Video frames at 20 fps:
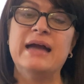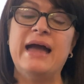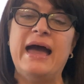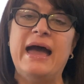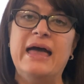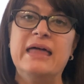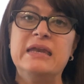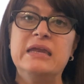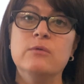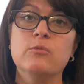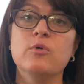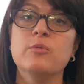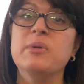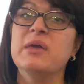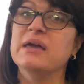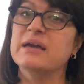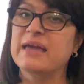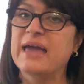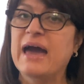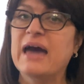And it will be
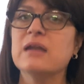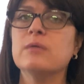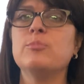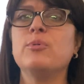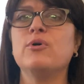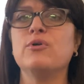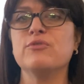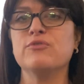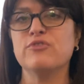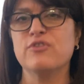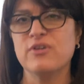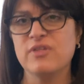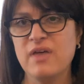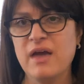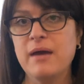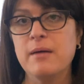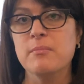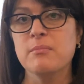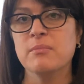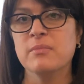a catapult for
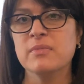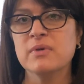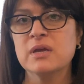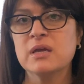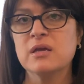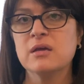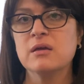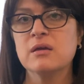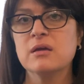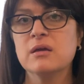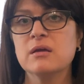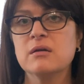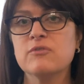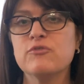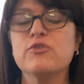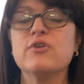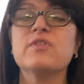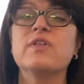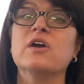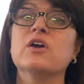them
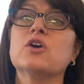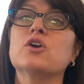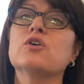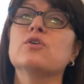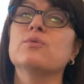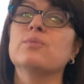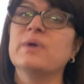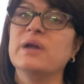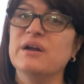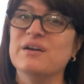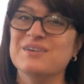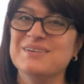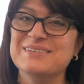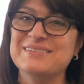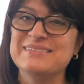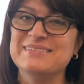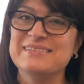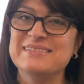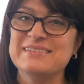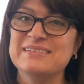for their career.
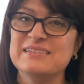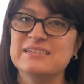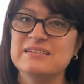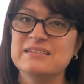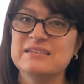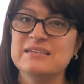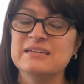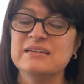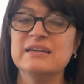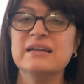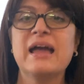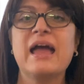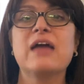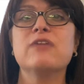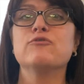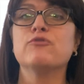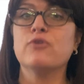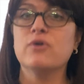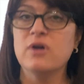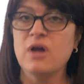
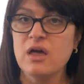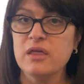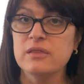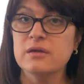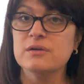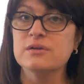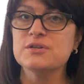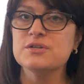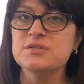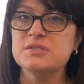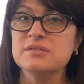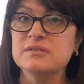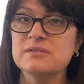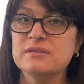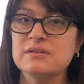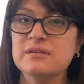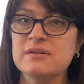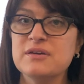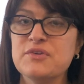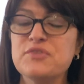And for others,
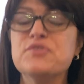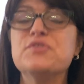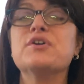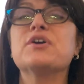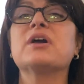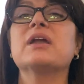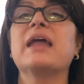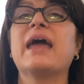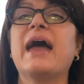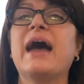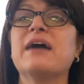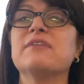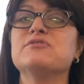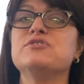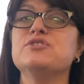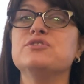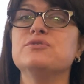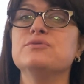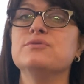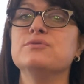they're going to have
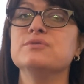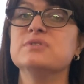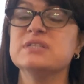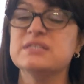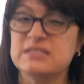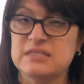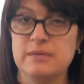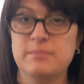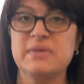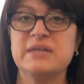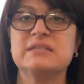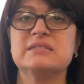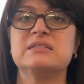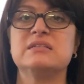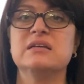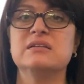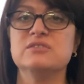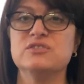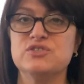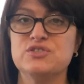to some
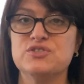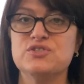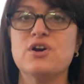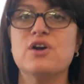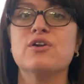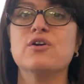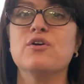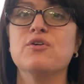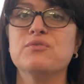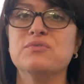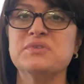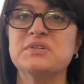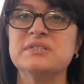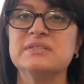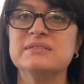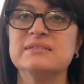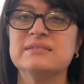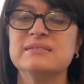extent, start over.